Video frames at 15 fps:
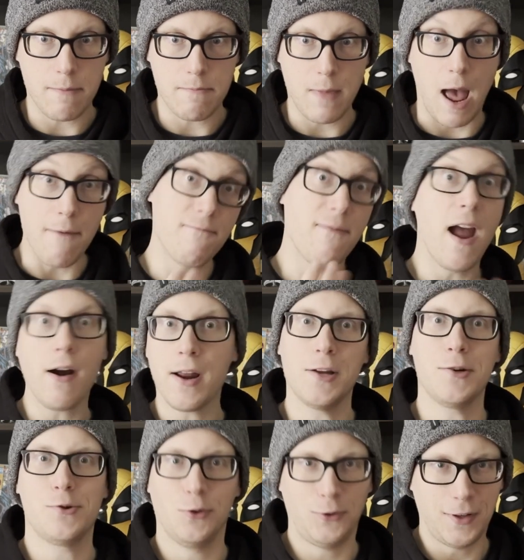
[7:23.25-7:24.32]
I'm very
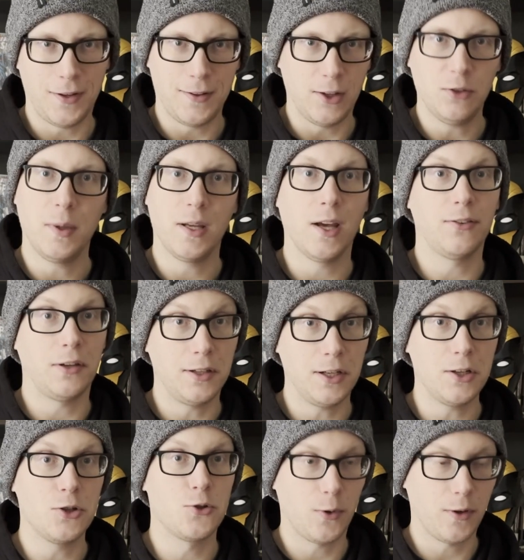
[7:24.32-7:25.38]
interested in this because I
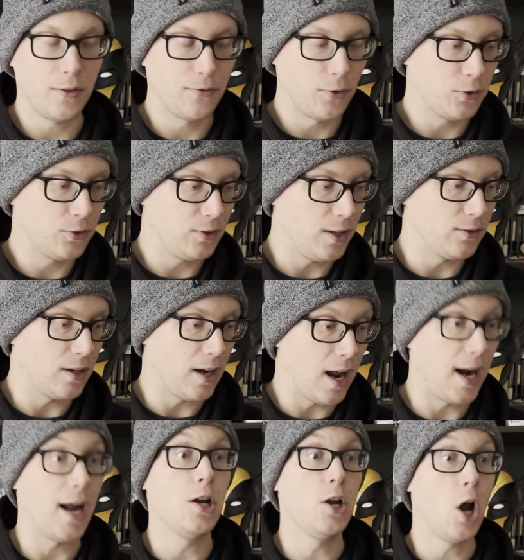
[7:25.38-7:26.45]
did enjoy the first season,
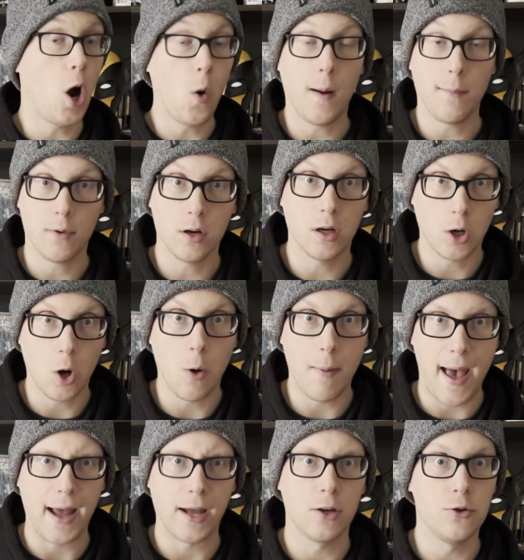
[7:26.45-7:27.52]
and I know I'm going to go
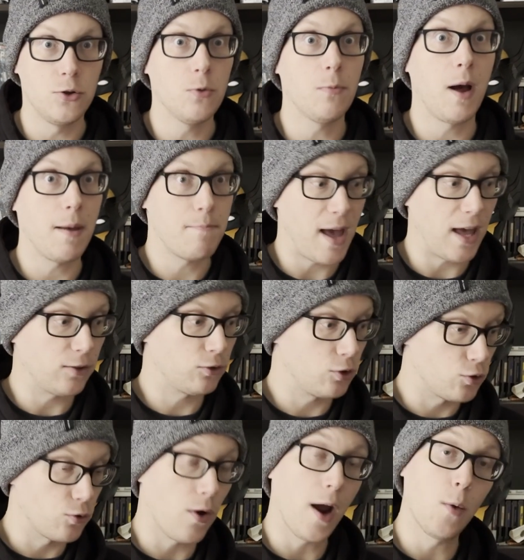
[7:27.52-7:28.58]
back and do my best to
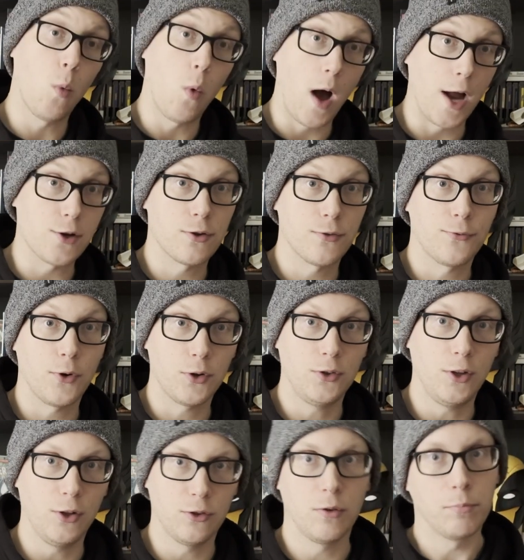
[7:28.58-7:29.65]
try and watch the first
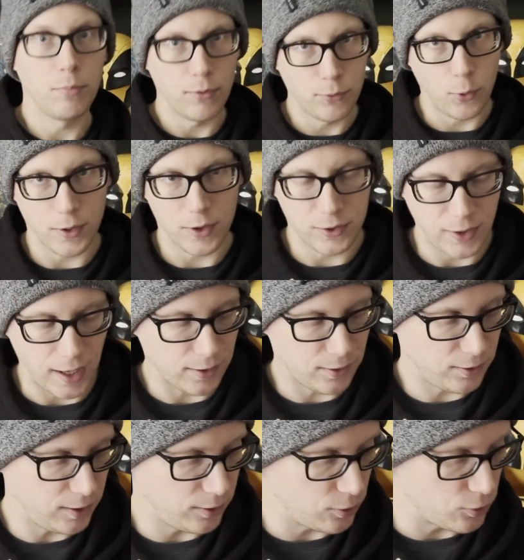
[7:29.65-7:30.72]
season before the second
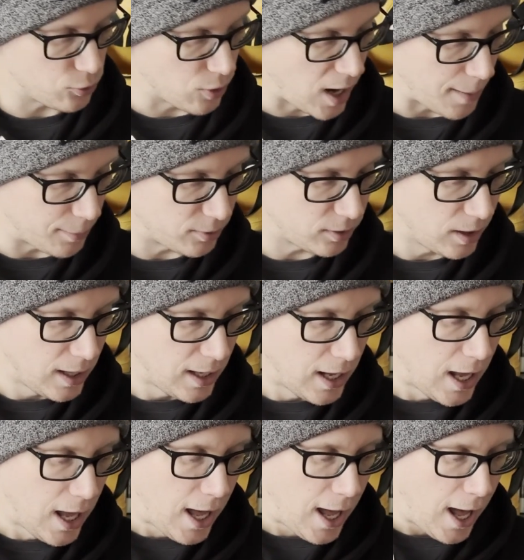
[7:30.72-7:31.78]
season drops.
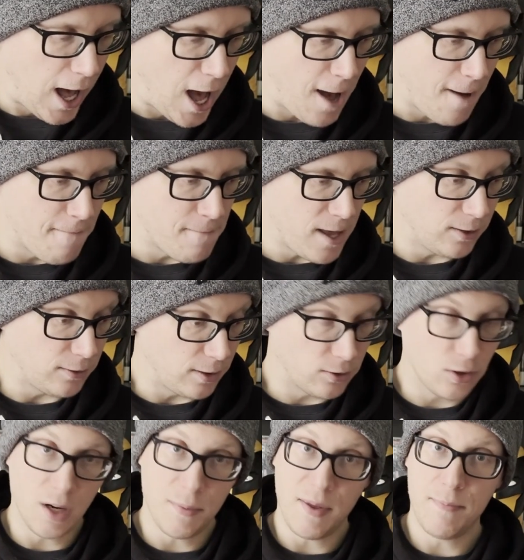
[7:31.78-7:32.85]
Is
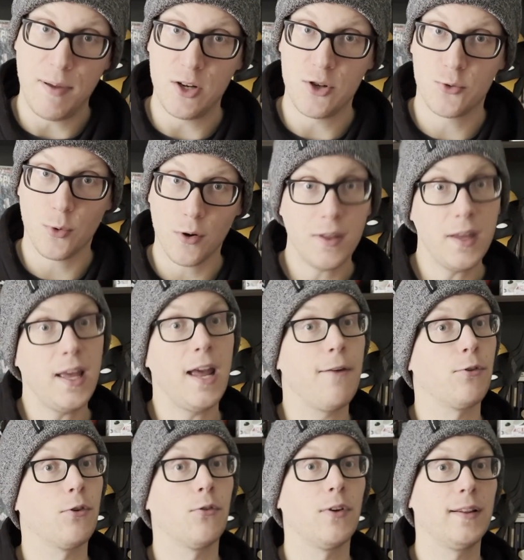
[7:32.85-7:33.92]
this going to be binge worthy?
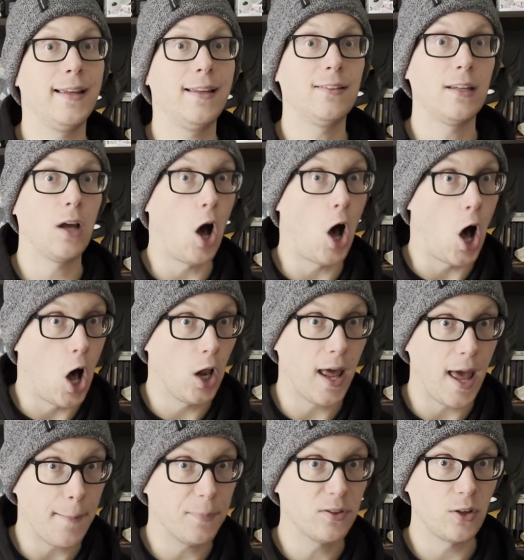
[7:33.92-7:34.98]
If they're releasing all
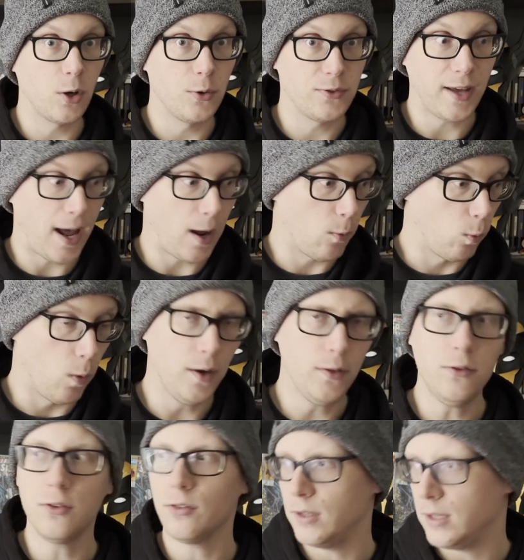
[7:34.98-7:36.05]
episodes at
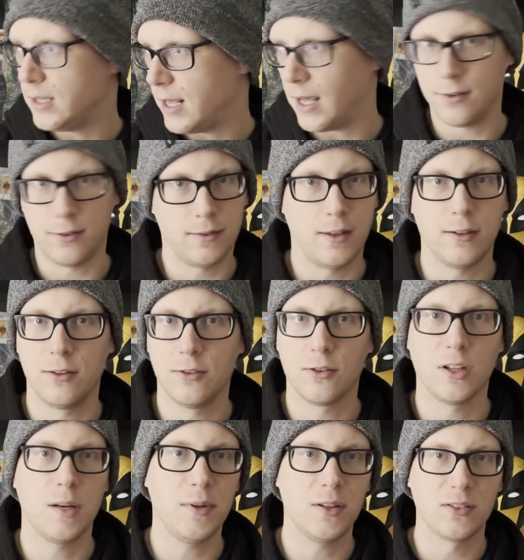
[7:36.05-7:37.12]
once, yes, this is
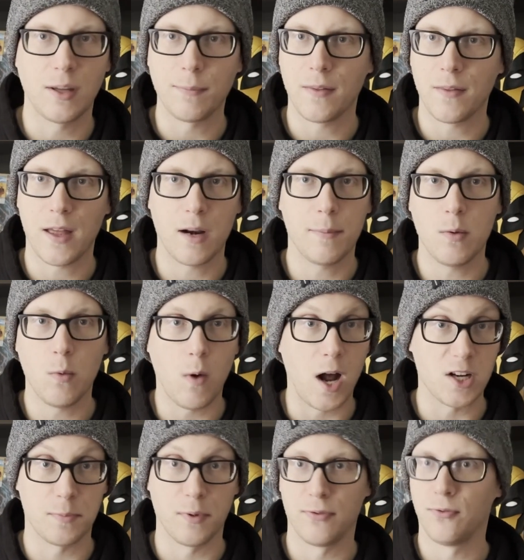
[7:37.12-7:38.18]
going to be something that'll be
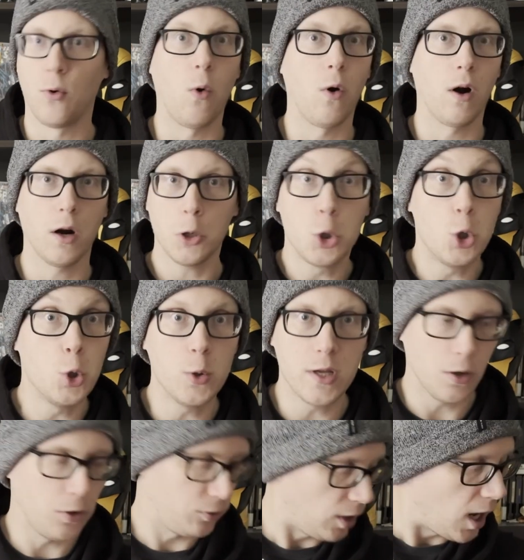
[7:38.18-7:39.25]
watched before New
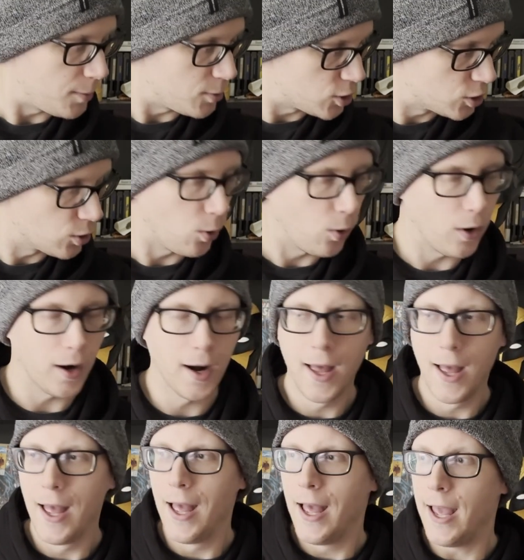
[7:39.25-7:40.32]
Year's, I'm sure.
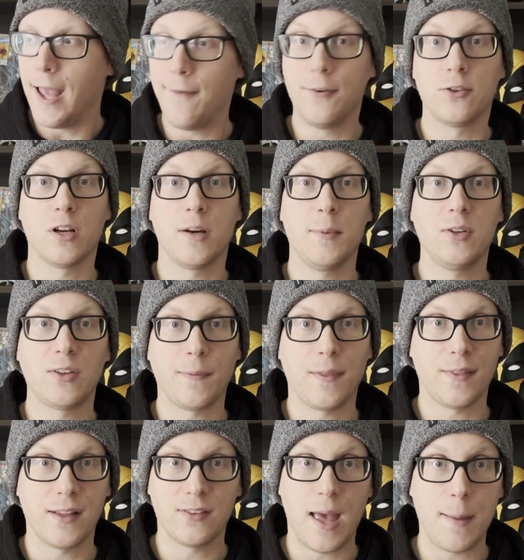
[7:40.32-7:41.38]
If it's going to be
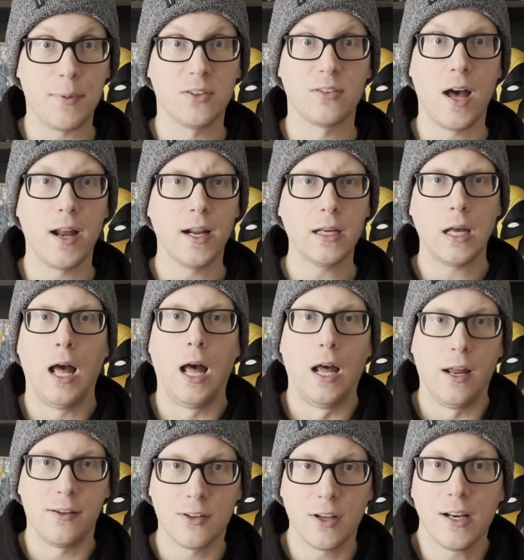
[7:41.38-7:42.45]
something that's episodic,
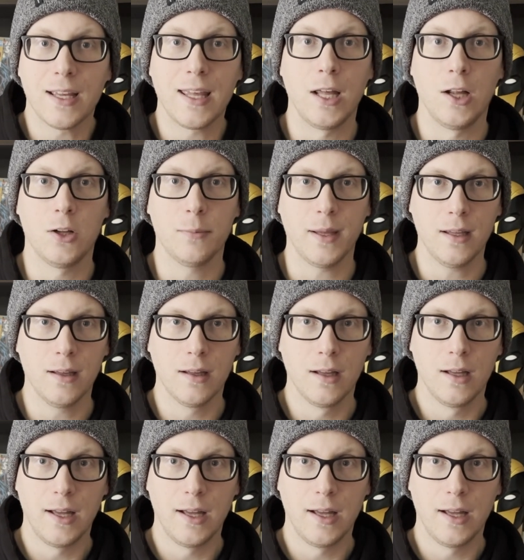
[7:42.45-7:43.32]
it's going to kill me.